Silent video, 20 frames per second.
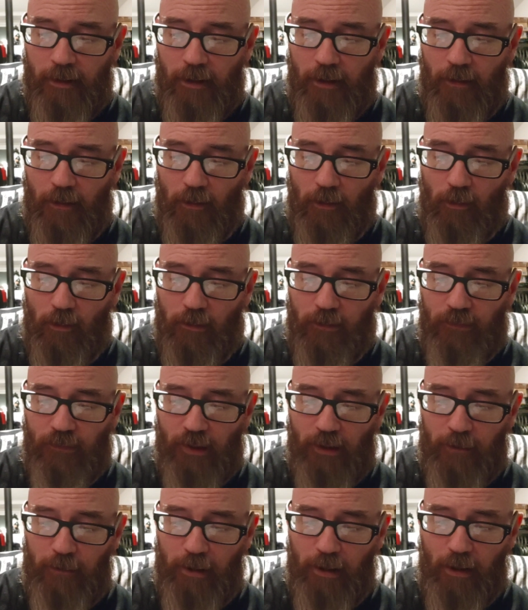And the Lord
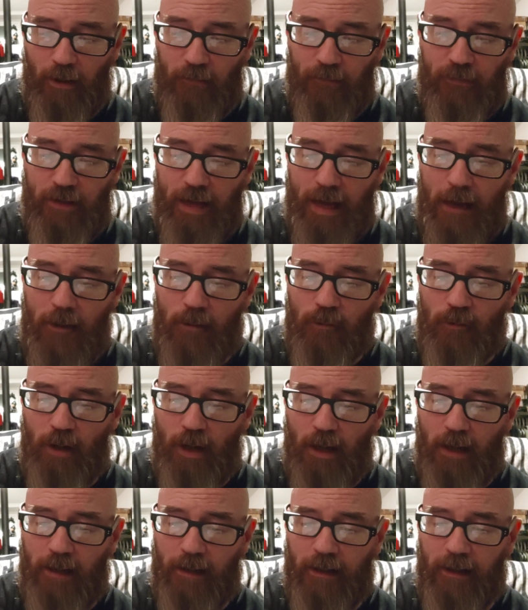said, Because the
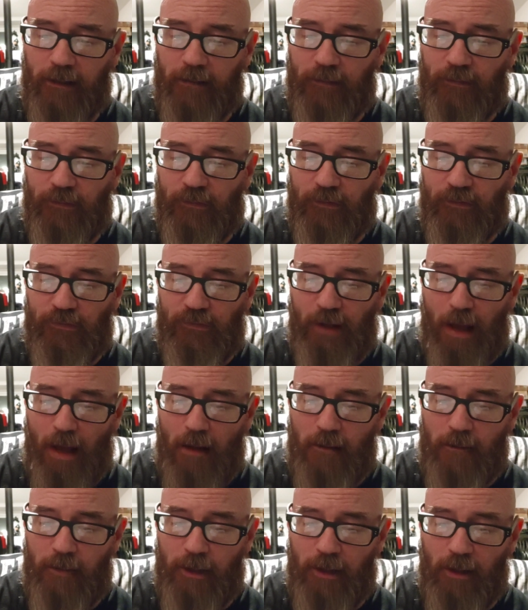outcry against
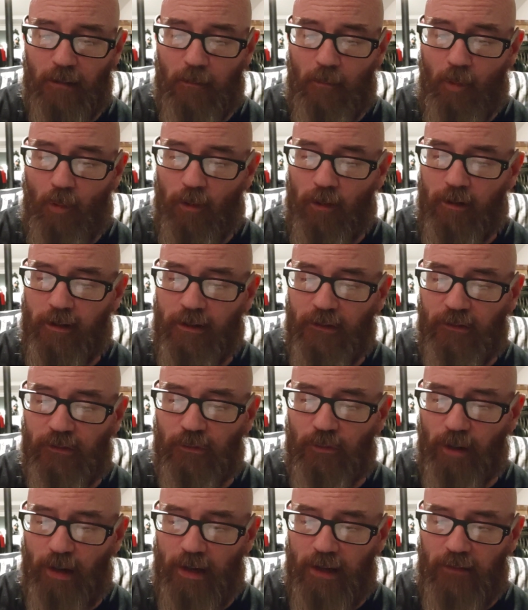Sodom and Gomorrah is
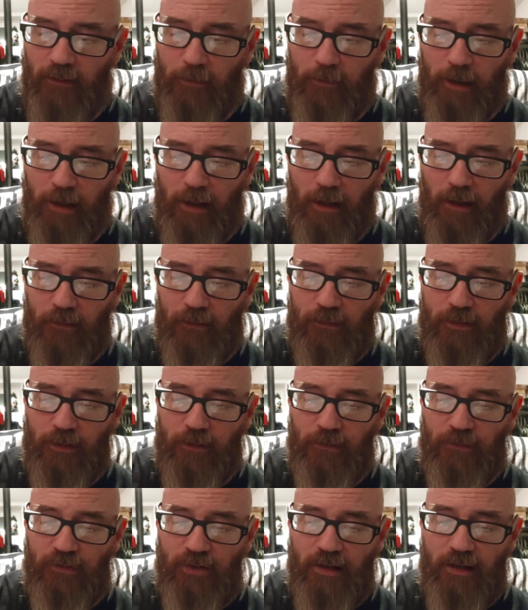great, and because
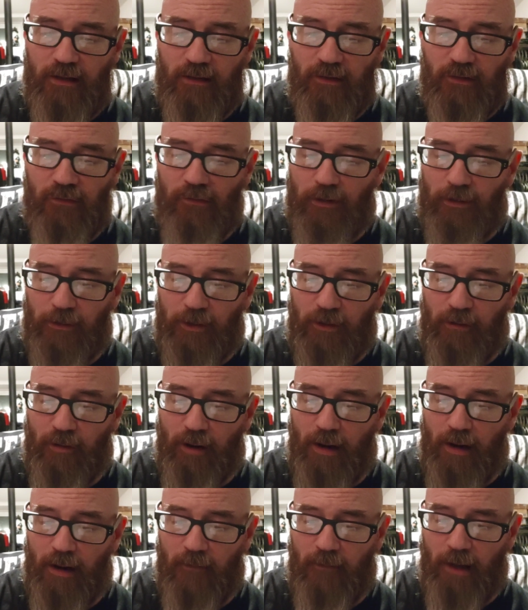their sin is very
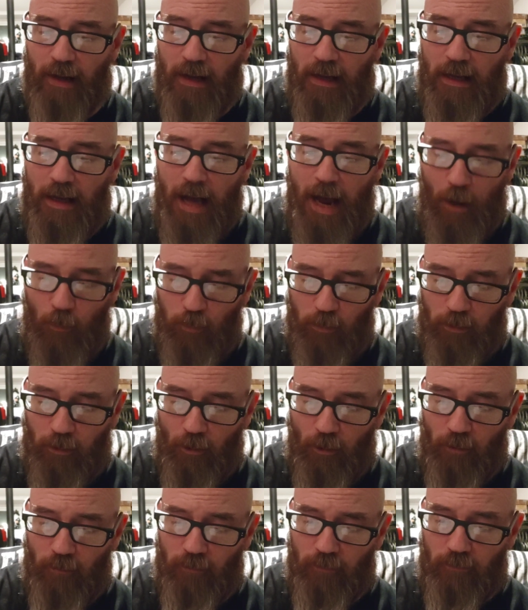grave, I will
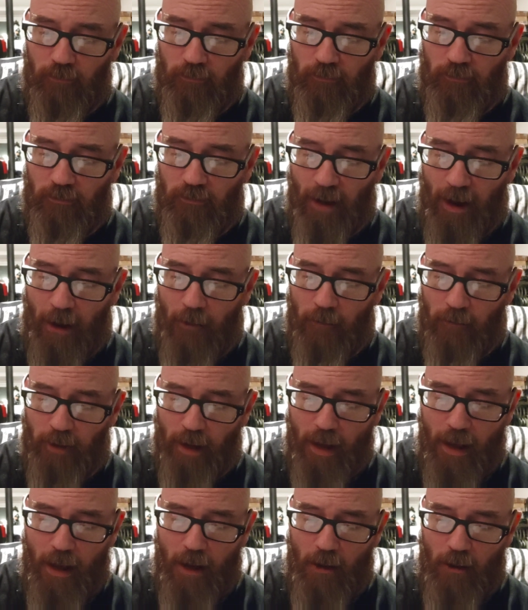go down
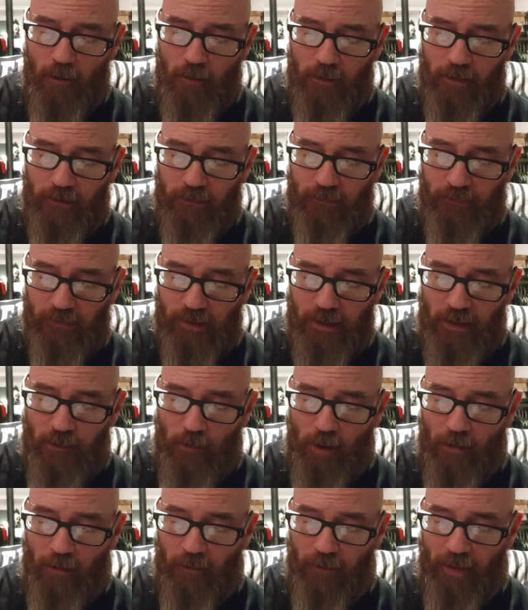now and see
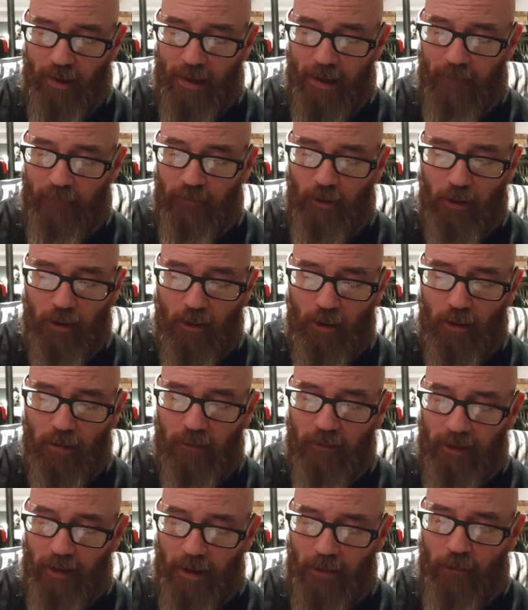whether they have done
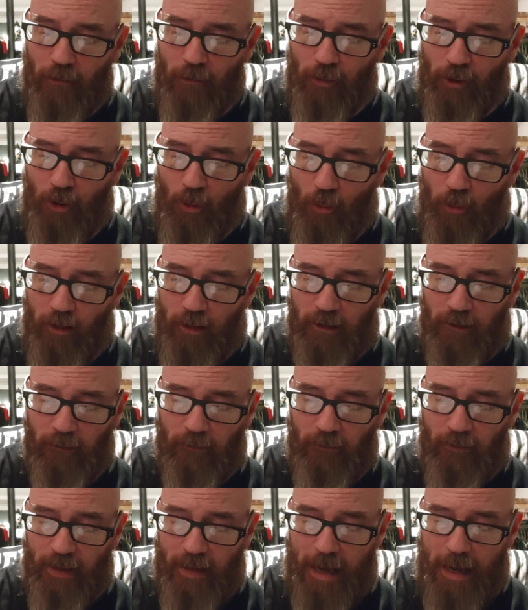altogether according
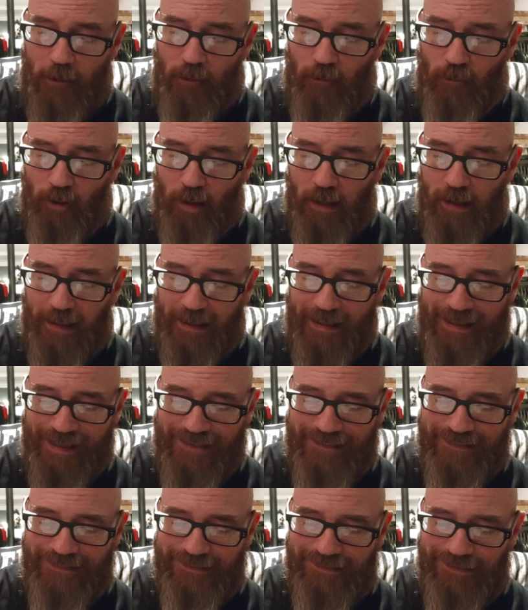to the outcry
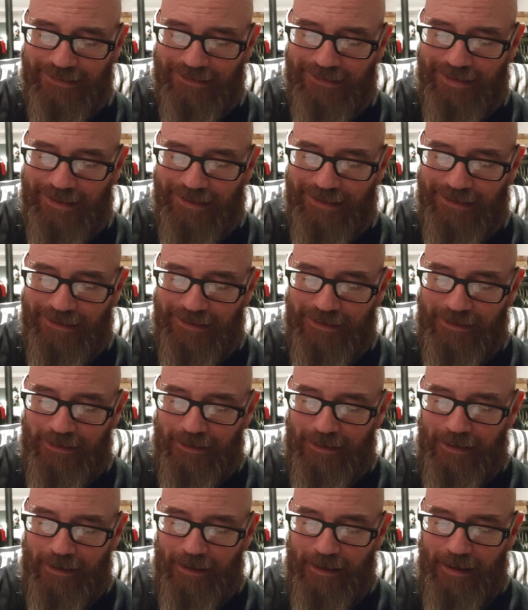against it that
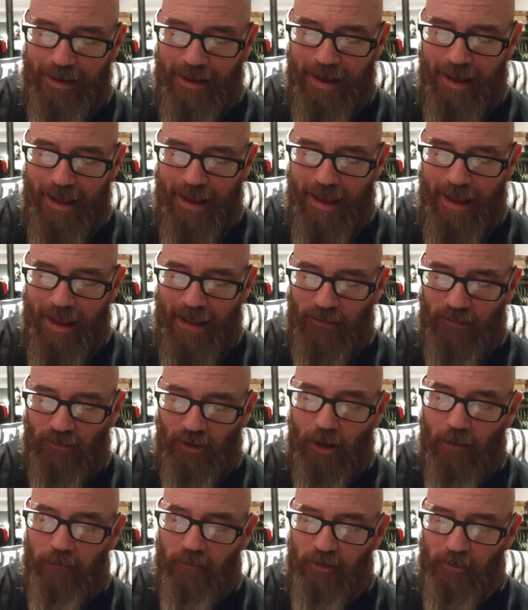has
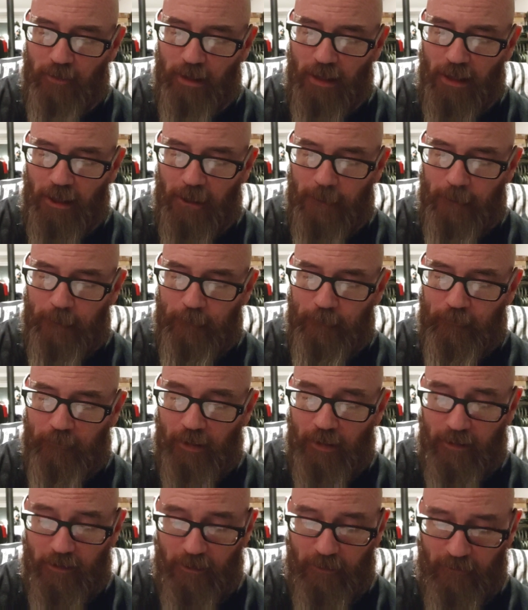come to me.
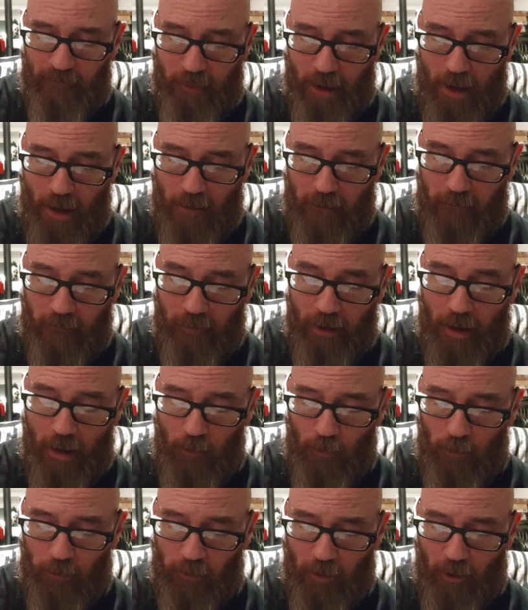And if not, I
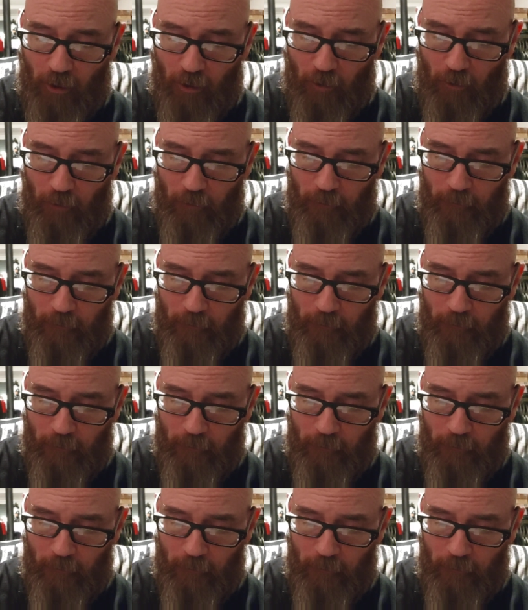will know.